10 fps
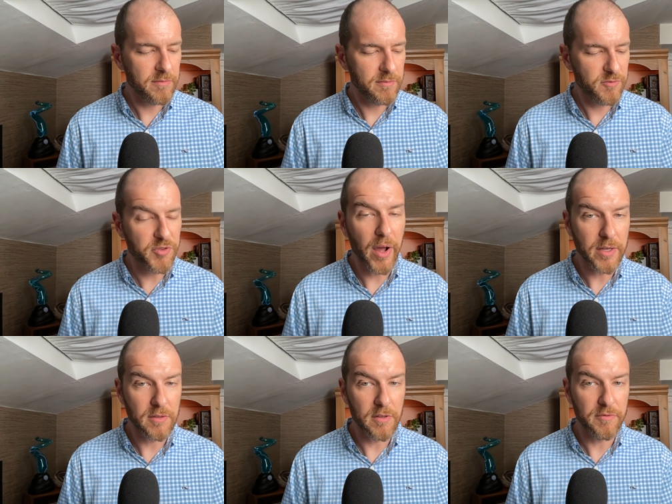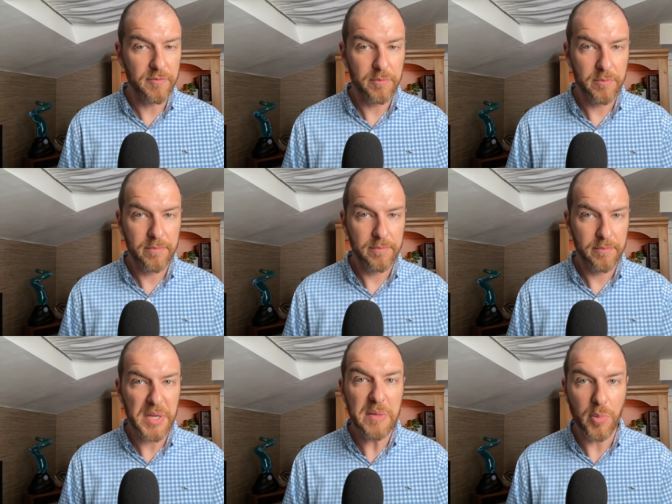frightened of
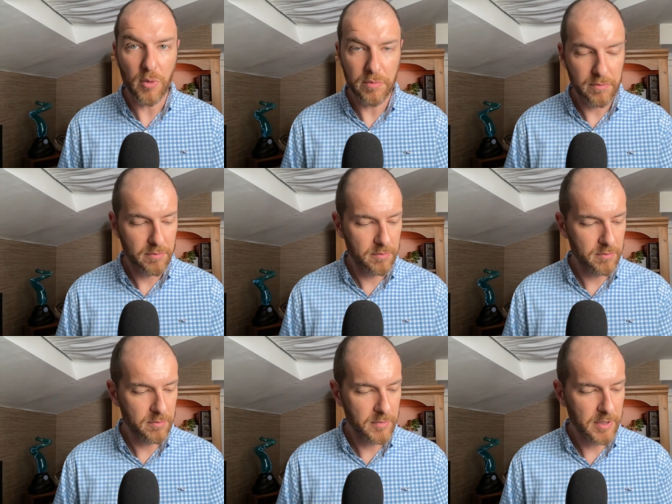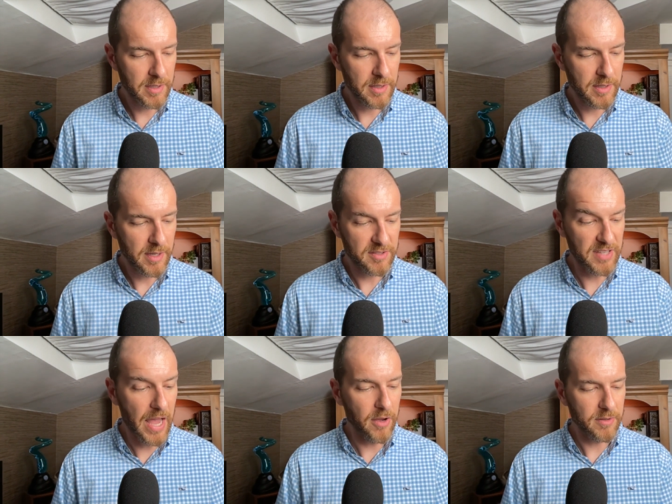people." A
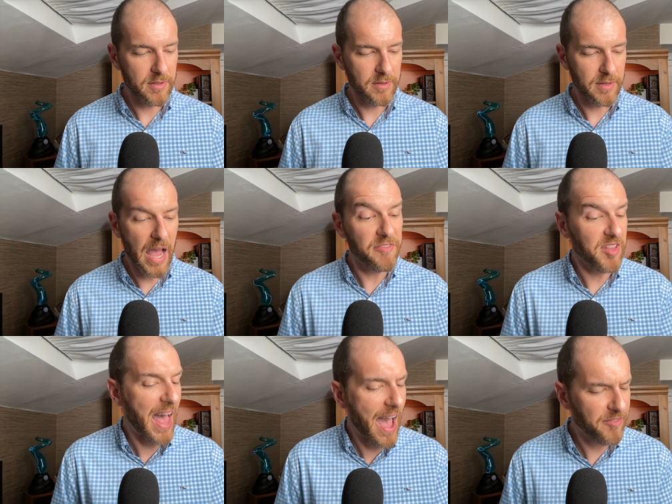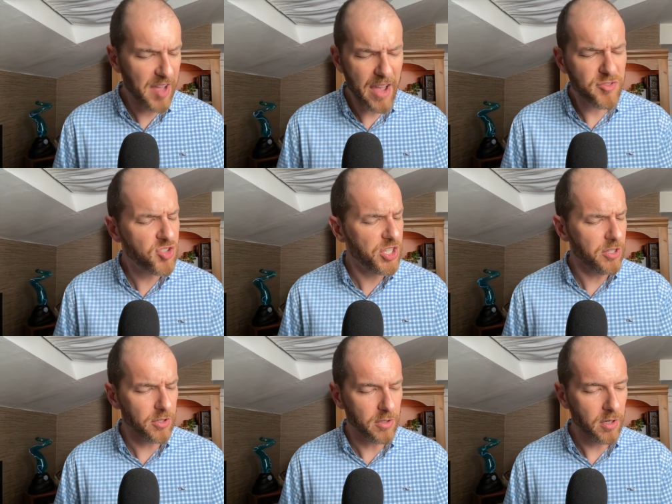sound, half laugh, half
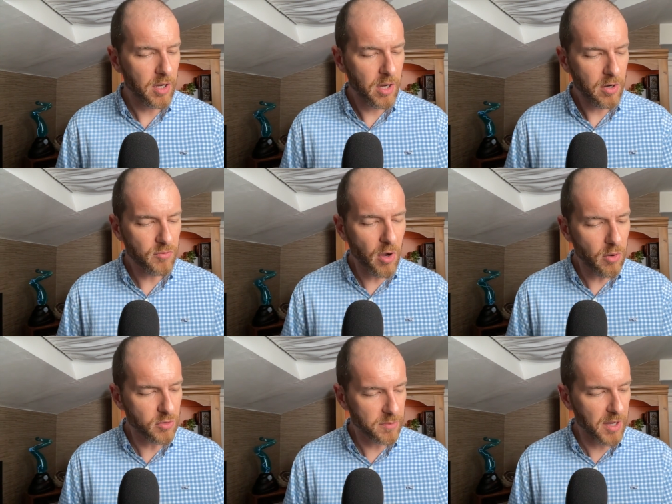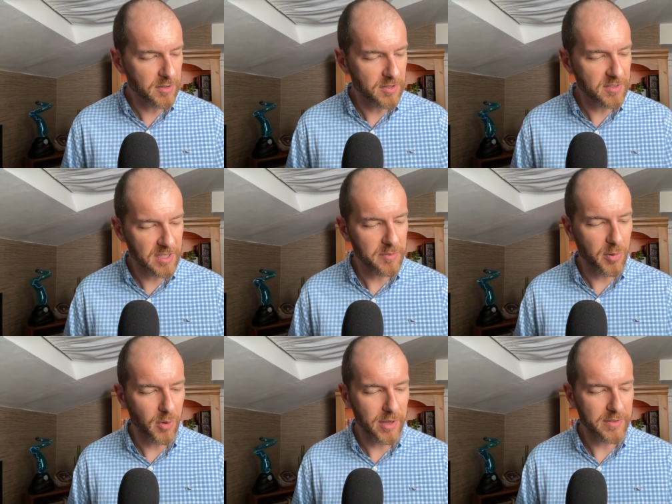jeer, rose among the seated
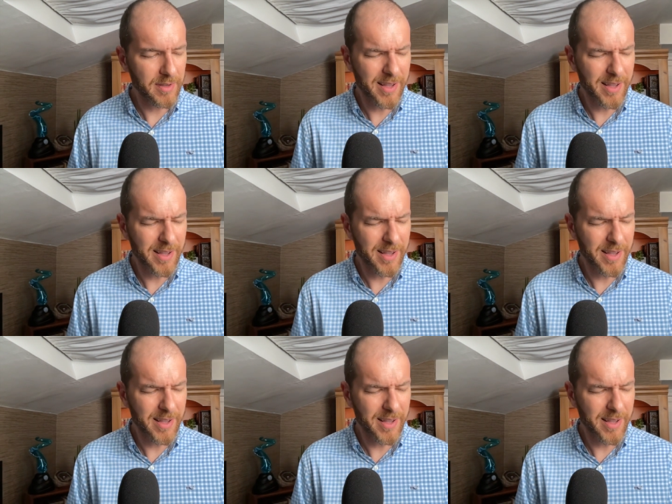boys.